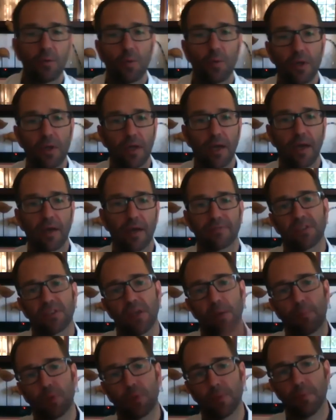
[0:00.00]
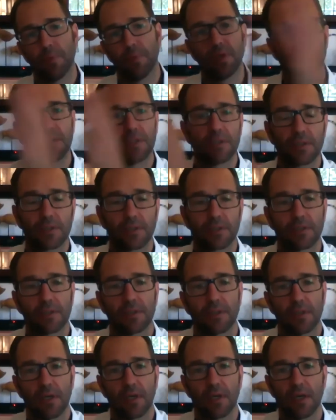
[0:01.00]
we'll have separate yeah.
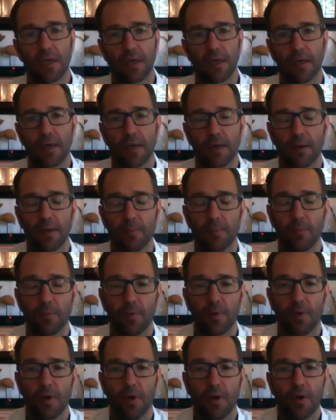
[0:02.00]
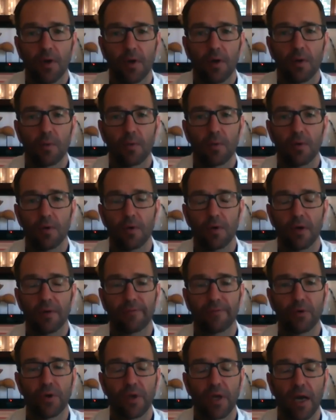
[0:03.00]
meetings. Um, yeah. Uh,
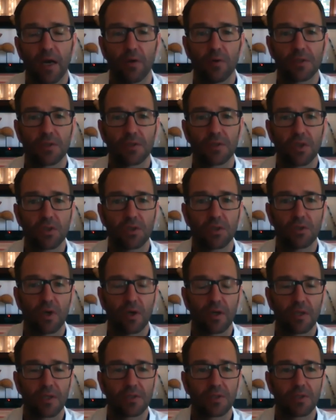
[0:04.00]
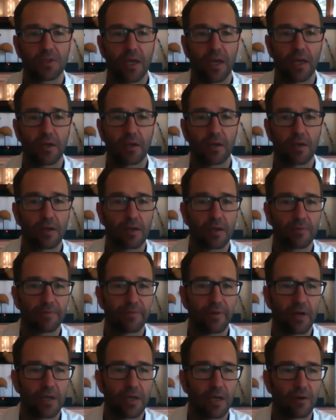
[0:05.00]
for now, it's just to understand, uh,
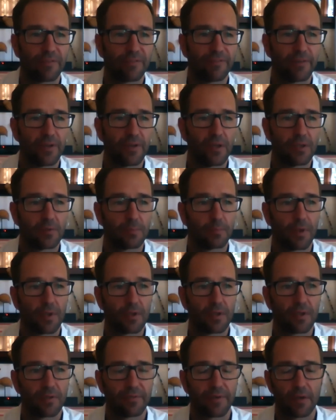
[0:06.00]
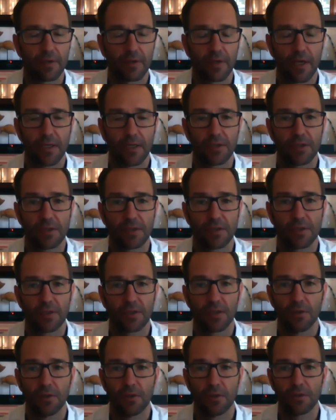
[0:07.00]
find our feet, build the foundation,
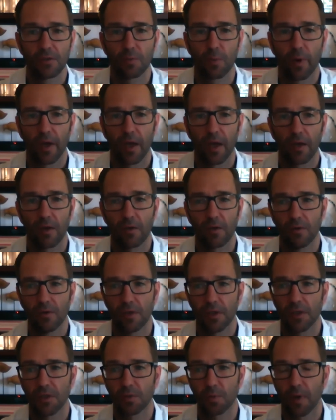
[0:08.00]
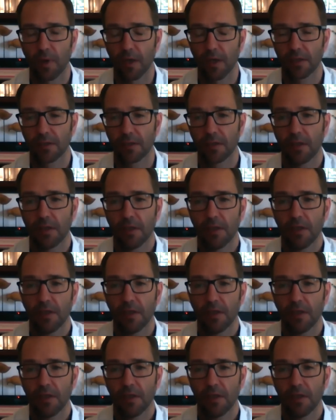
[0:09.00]
see who's where, who needs what,